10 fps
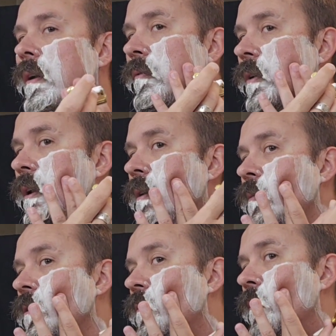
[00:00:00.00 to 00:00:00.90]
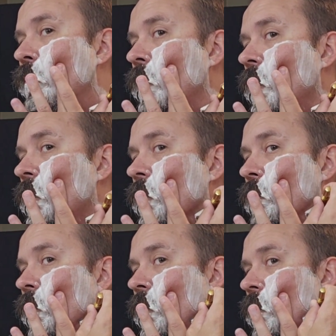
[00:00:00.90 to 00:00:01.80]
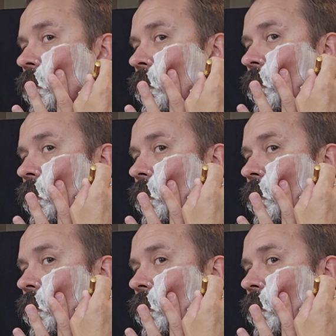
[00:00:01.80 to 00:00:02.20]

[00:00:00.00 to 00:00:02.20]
Forget how much of a beast this razor is.